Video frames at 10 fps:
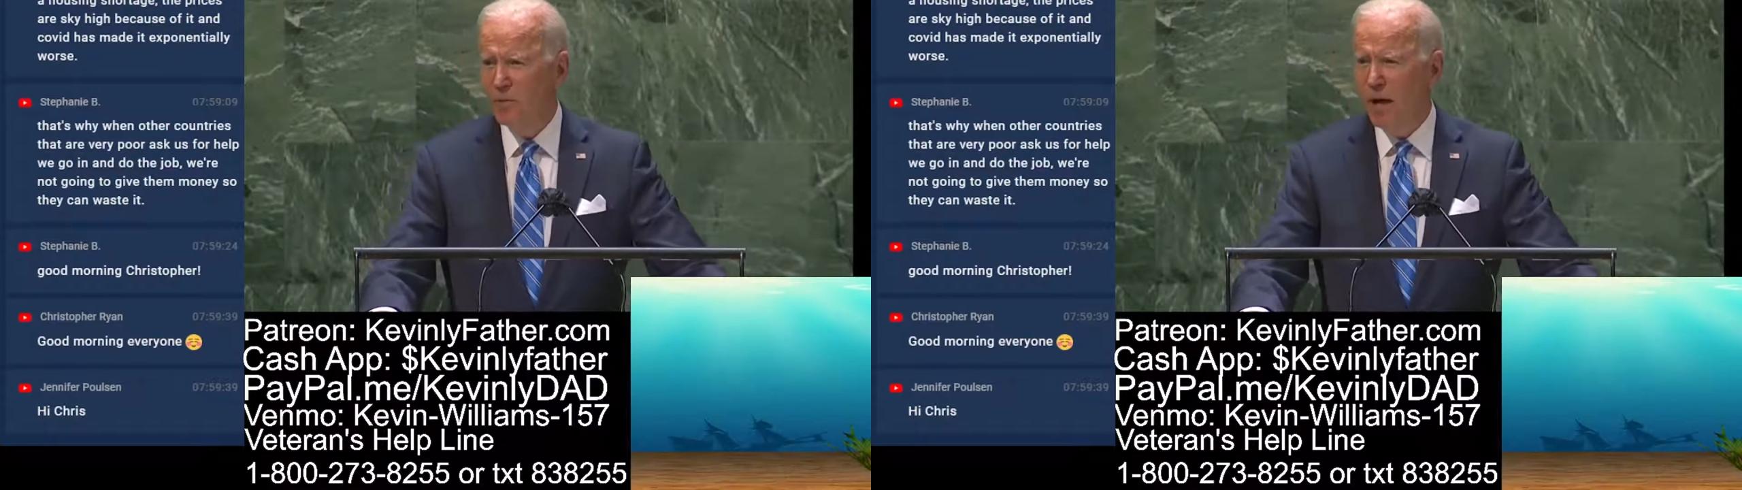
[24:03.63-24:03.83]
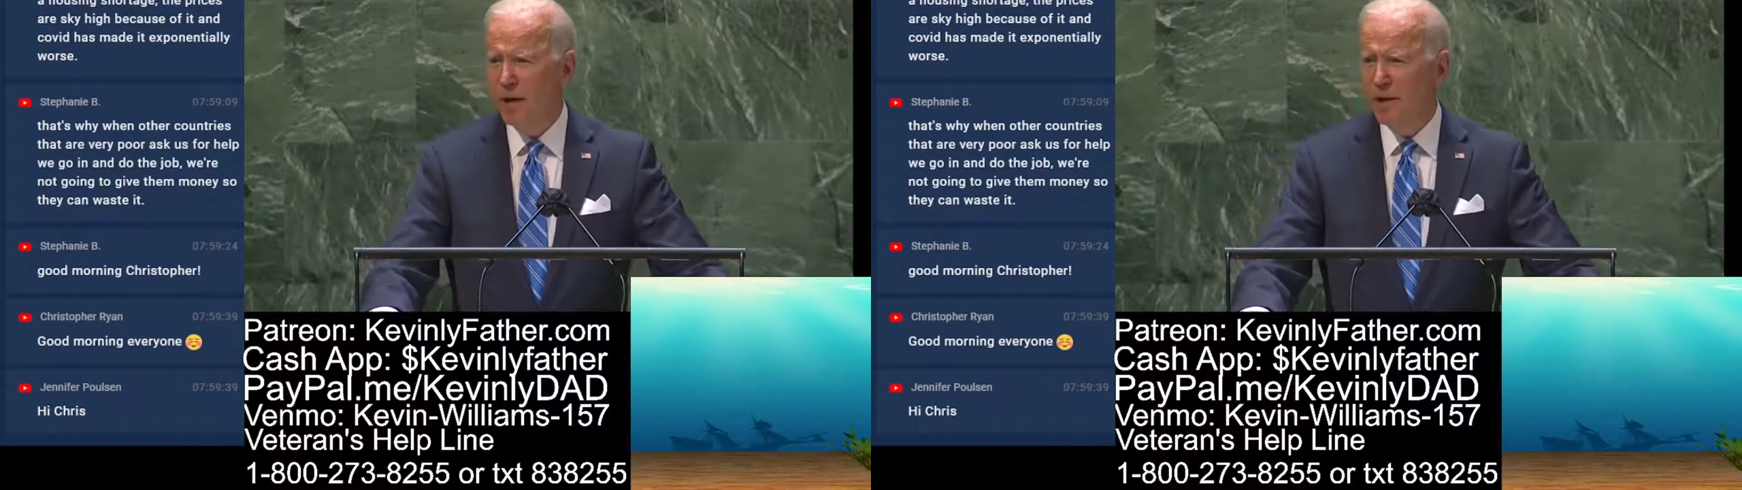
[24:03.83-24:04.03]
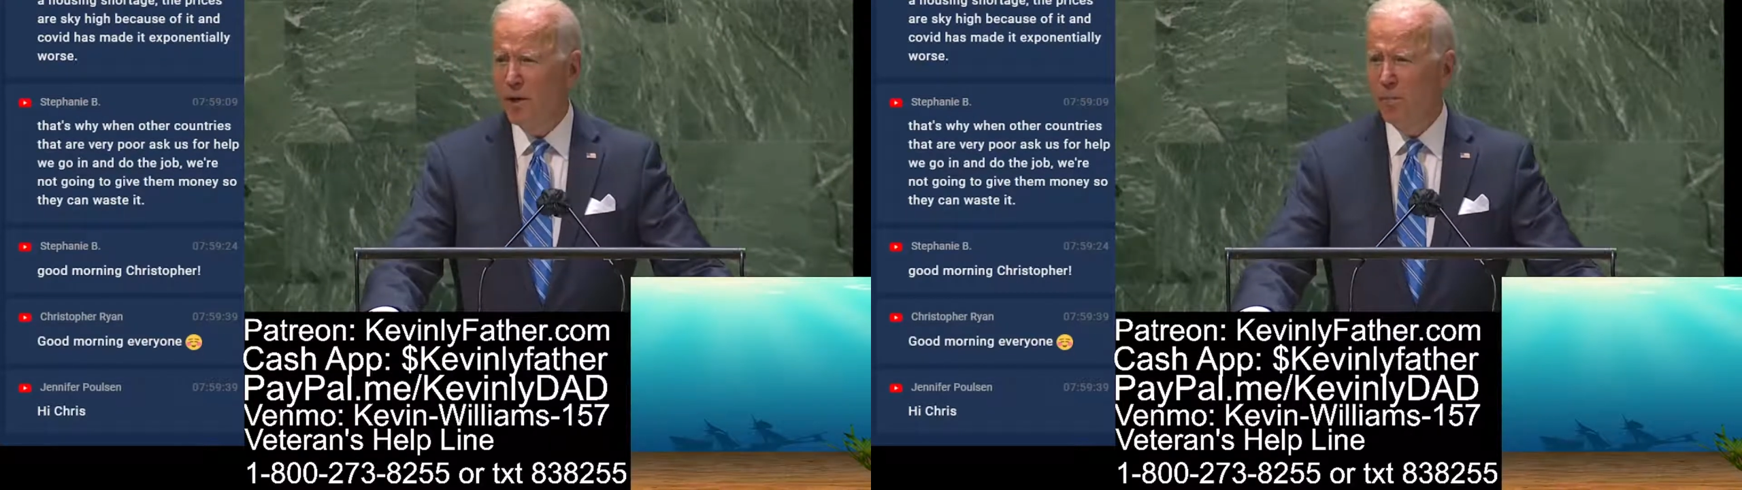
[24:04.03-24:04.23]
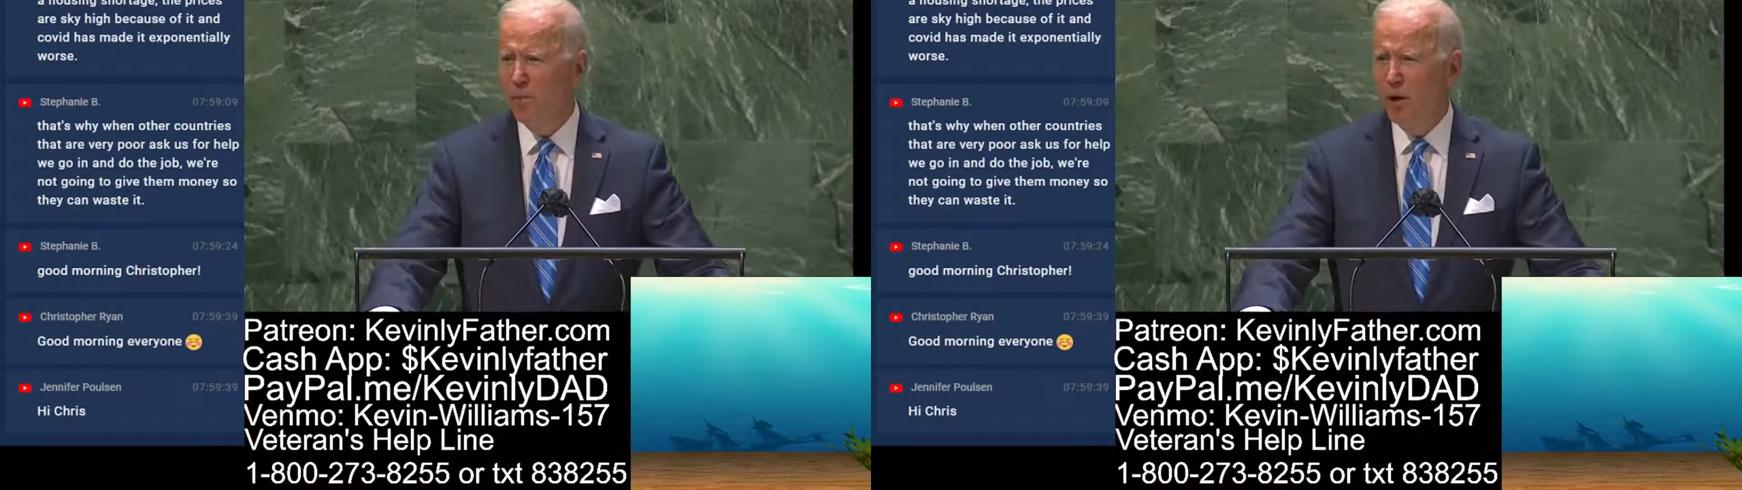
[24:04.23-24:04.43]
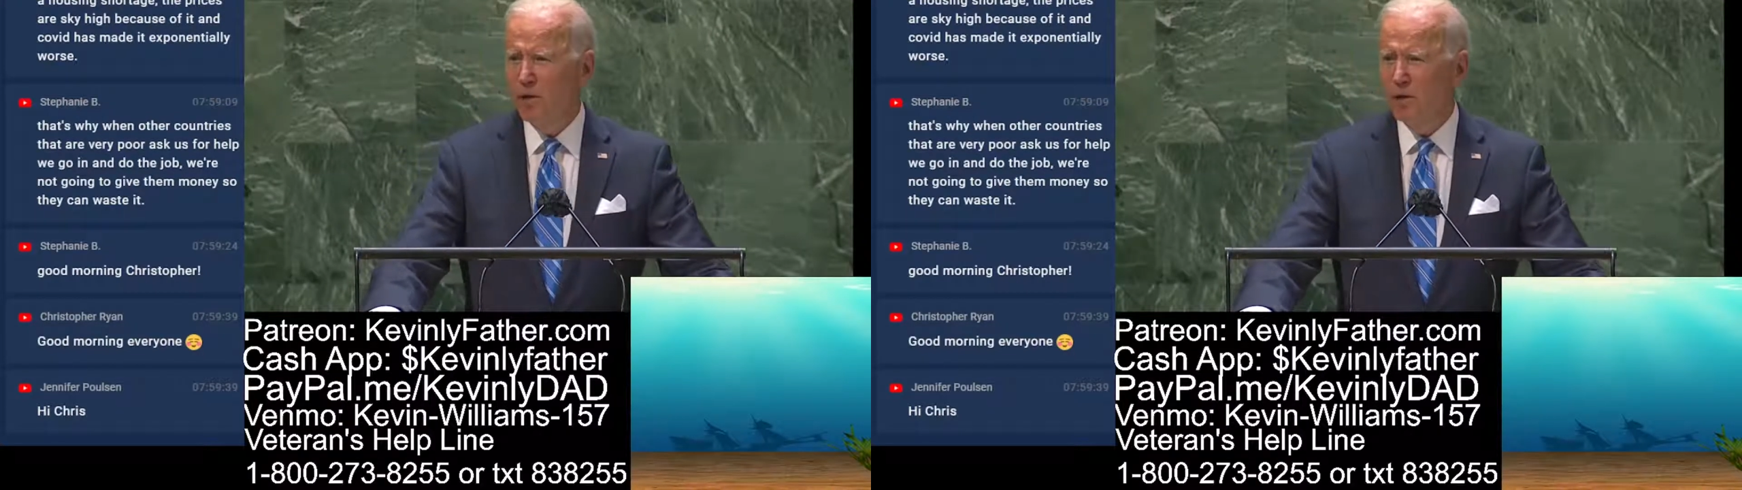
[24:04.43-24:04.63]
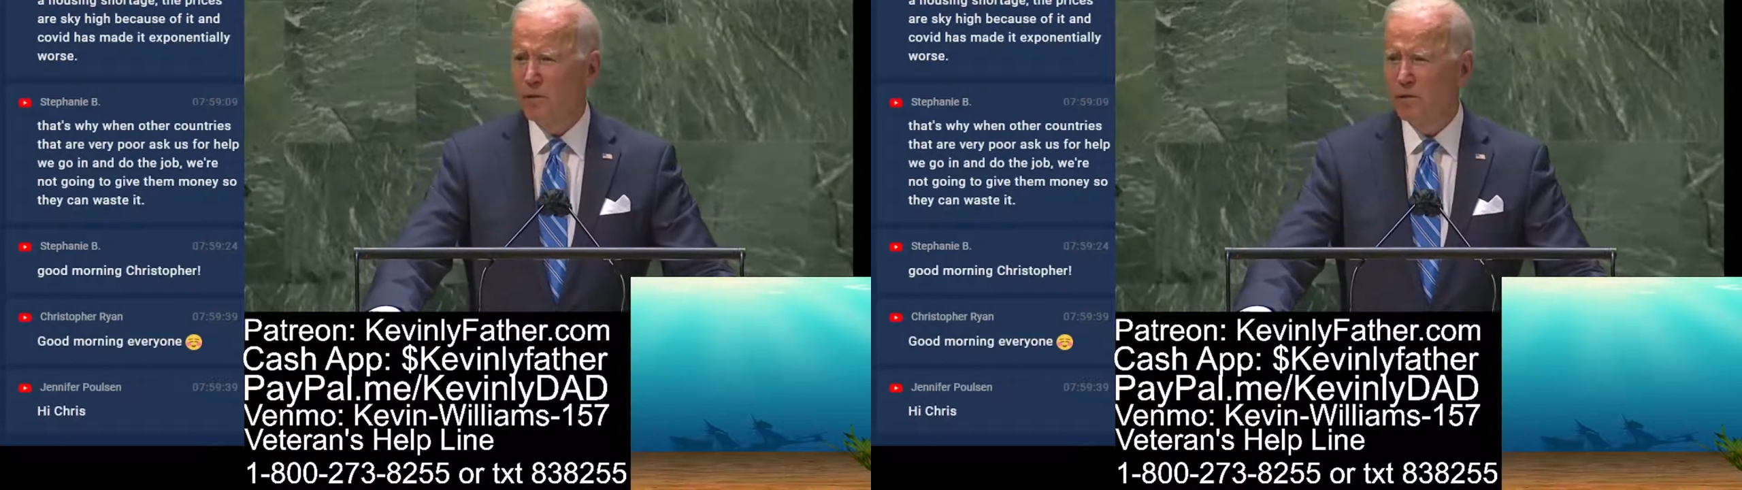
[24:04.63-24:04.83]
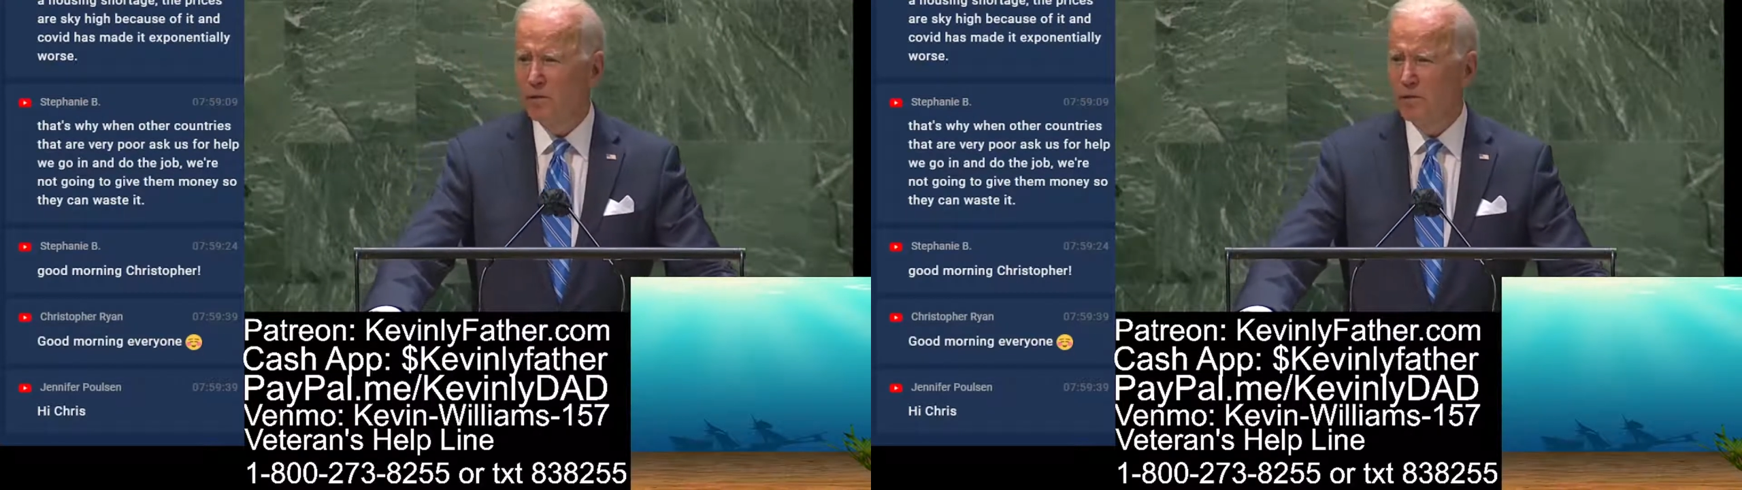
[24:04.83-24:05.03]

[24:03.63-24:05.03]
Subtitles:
rallying our partners